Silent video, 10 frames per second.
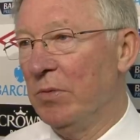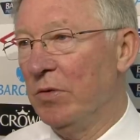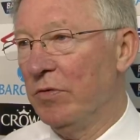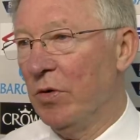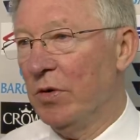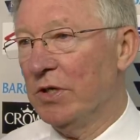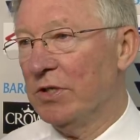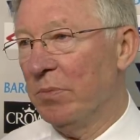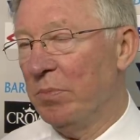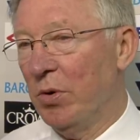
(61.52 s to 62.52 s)
to move on at
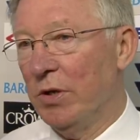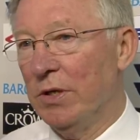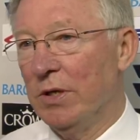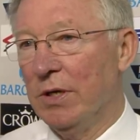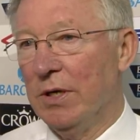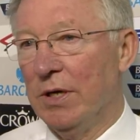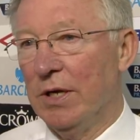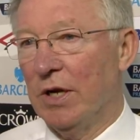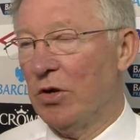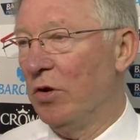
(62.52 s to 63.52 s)
some point,
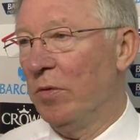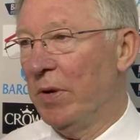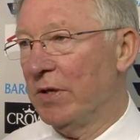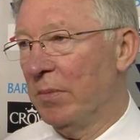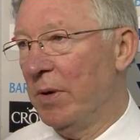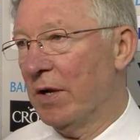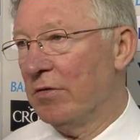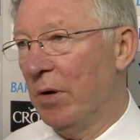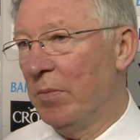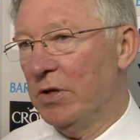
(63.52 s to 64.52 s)
and I couldn't have picked a better
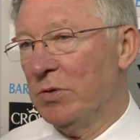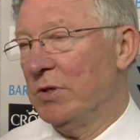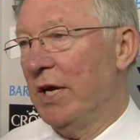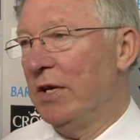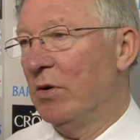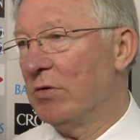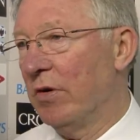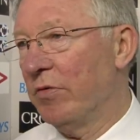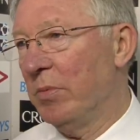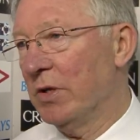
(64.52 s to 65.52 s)
club. This was ideal
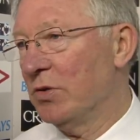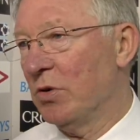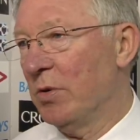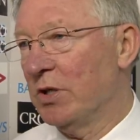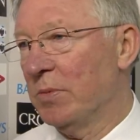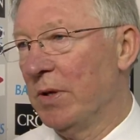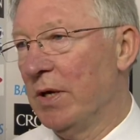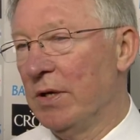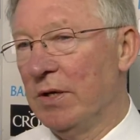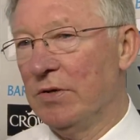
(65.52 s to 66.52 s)
club for me. There's no question
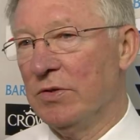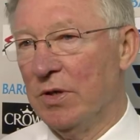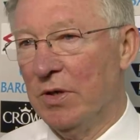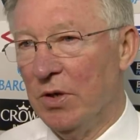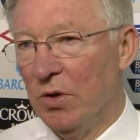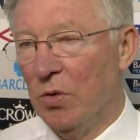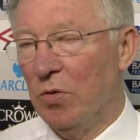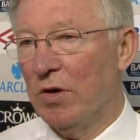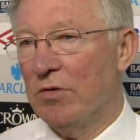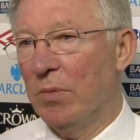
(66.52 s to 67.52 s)
about that. It's the
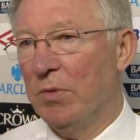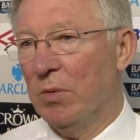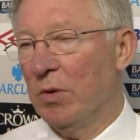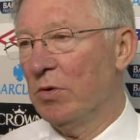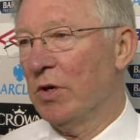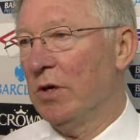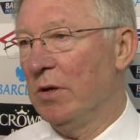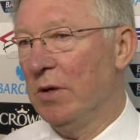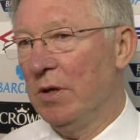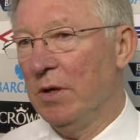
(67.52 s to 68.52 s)
only club in the world that
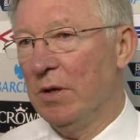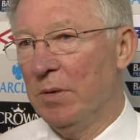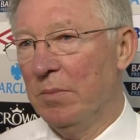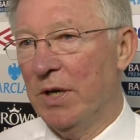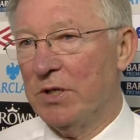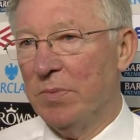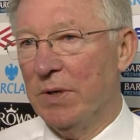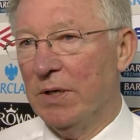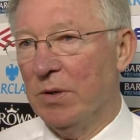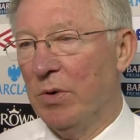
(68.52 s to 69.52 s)
can match
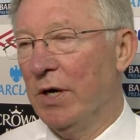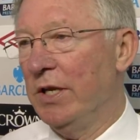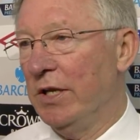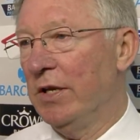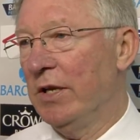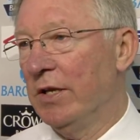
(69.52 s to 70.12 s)
my what I needed